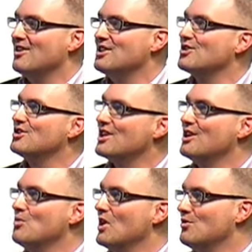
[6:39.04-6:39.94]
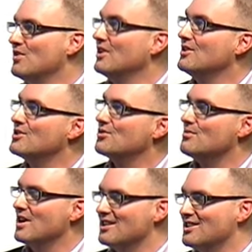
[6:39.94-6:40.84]
these are Tinwell Villas
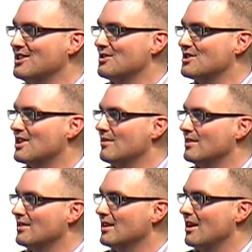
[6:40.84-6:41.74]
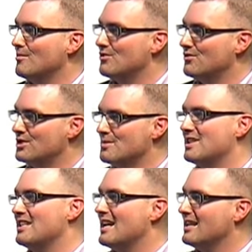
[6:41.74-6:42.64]
from 1907. Feels a bit
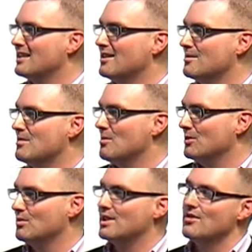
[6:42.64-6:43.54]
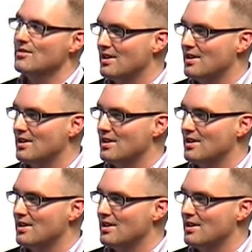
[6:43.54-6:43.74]
naked at the moment without the